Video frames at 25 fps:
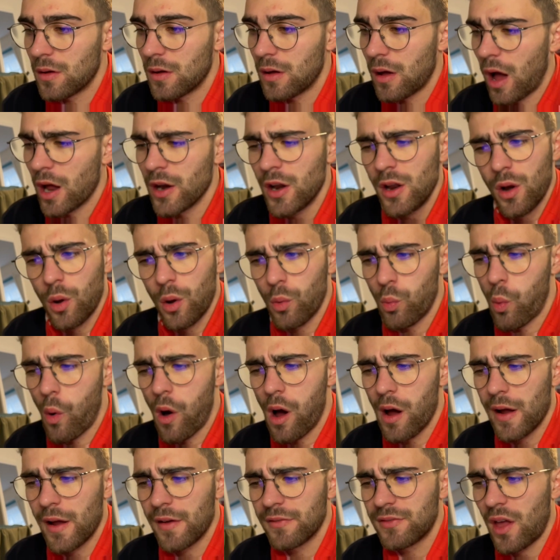don't know
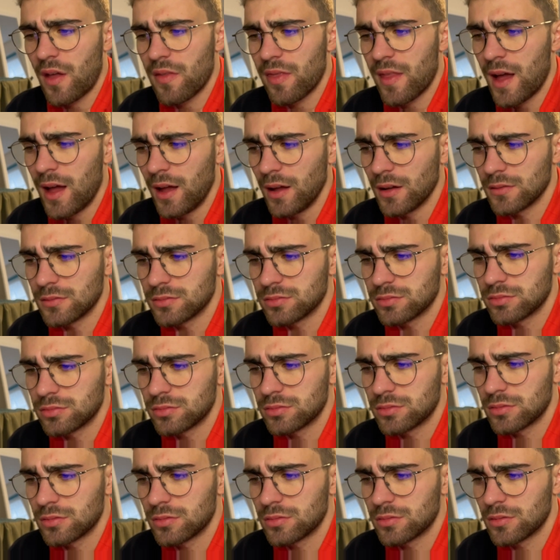why I've done that.
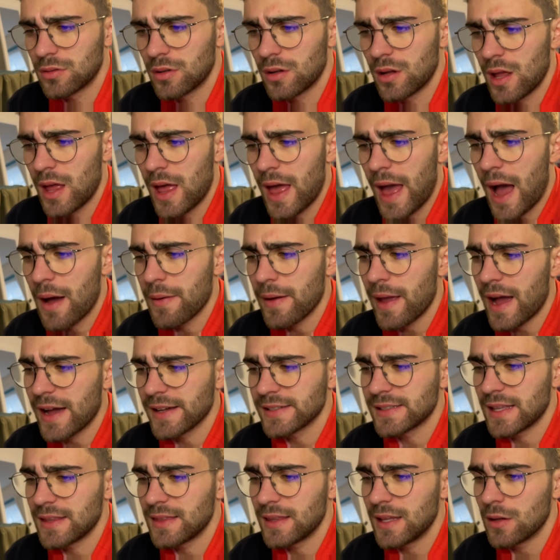Había
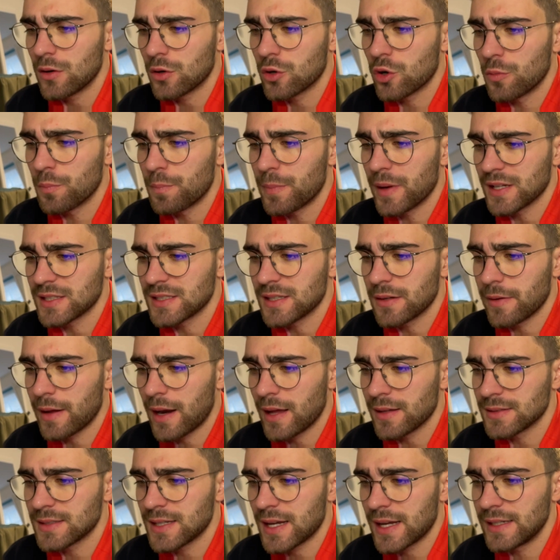ascendido con
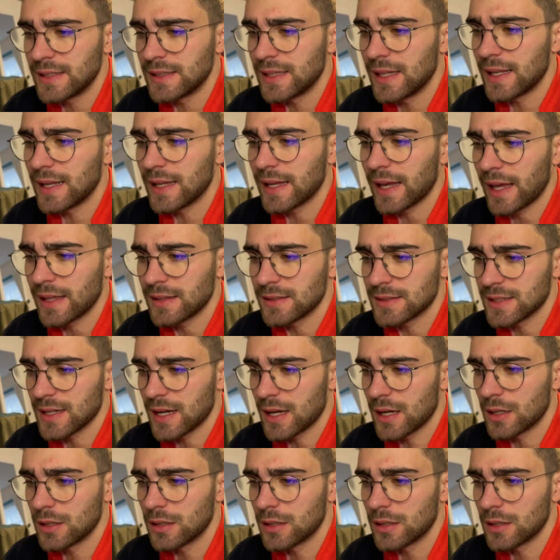perseverancia y diligencia.